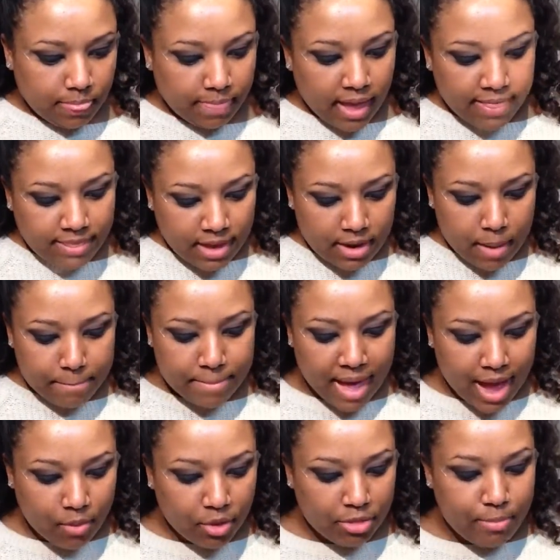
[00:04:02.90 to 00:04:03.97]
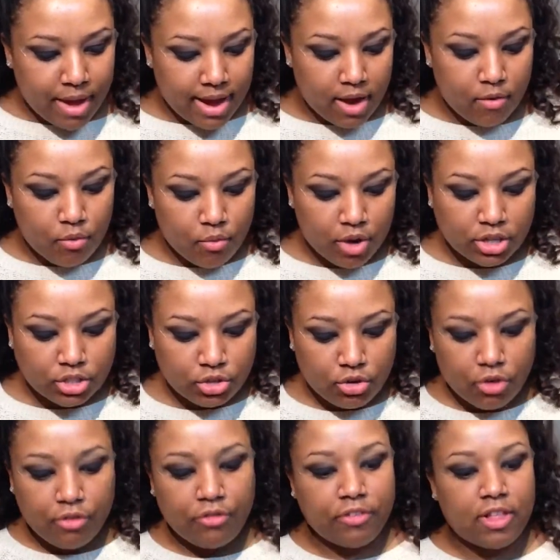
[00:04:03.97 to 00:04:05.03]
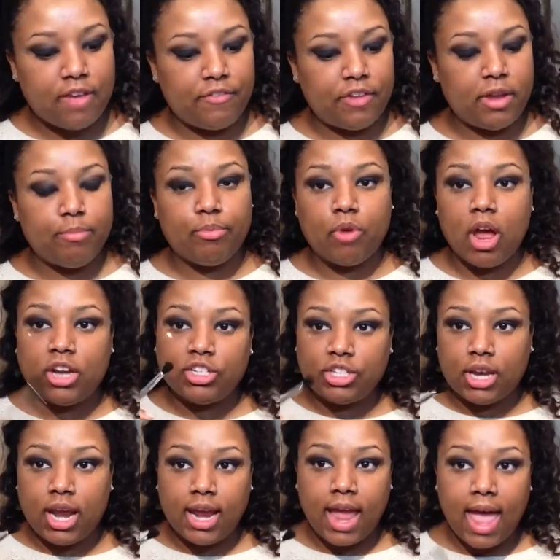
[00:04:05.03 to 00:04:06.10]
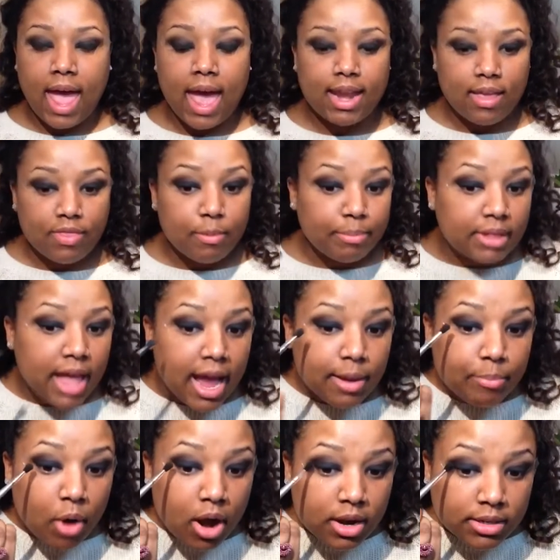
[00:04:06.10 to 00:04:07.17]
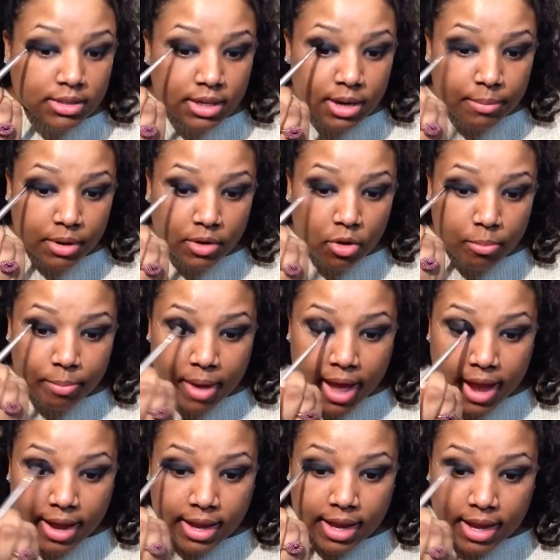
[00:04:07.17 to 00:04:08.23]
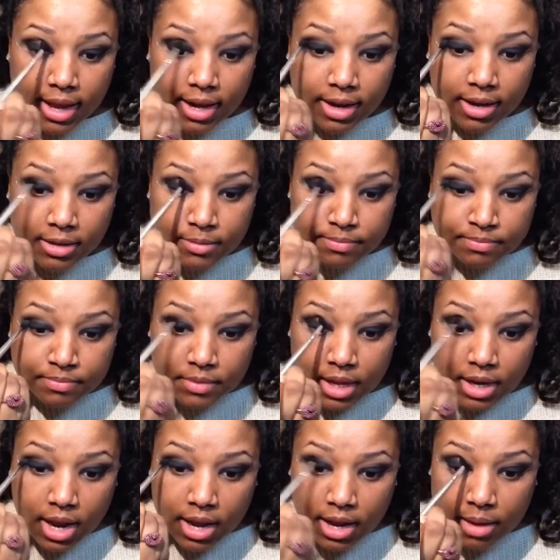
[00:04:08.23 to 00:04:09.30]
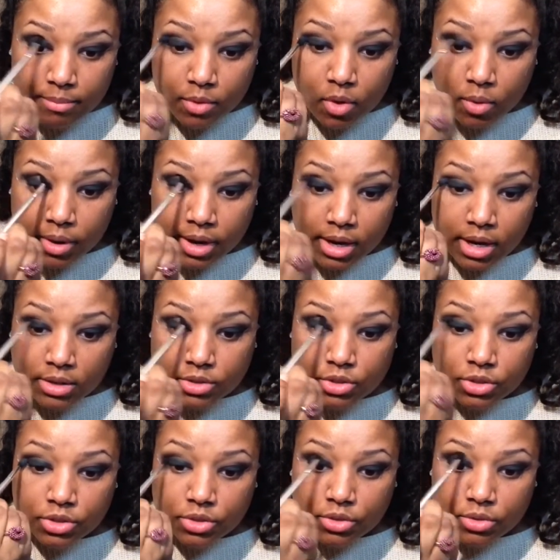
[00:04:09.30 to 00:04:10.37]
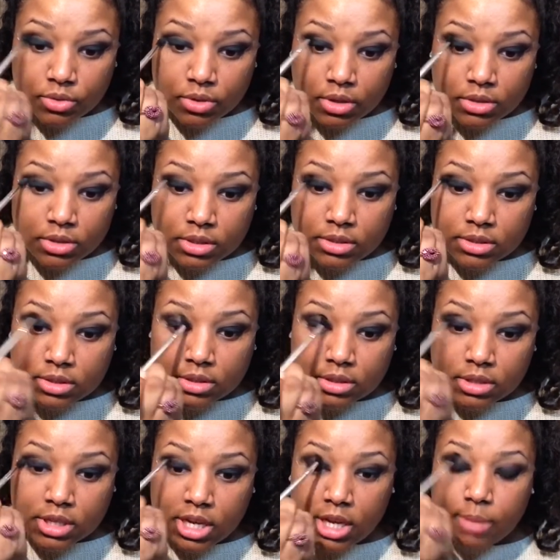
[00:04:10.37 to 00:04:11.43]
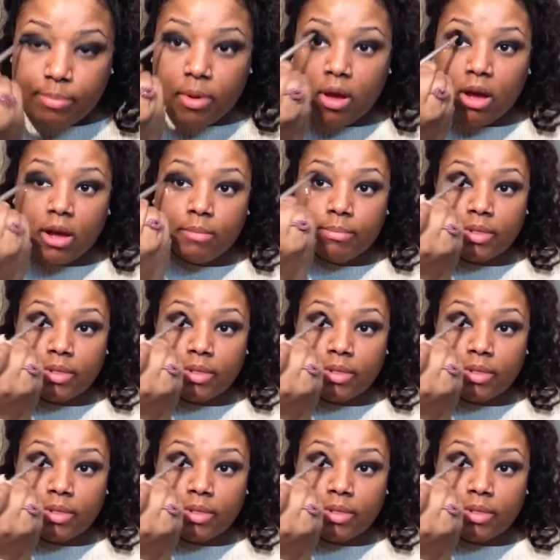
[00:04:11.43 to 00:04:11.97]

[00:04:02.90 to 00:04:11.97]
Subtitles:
And then back with my original fluffy brush that I had the black product in, I'm going to go back in, and I am going to just keep on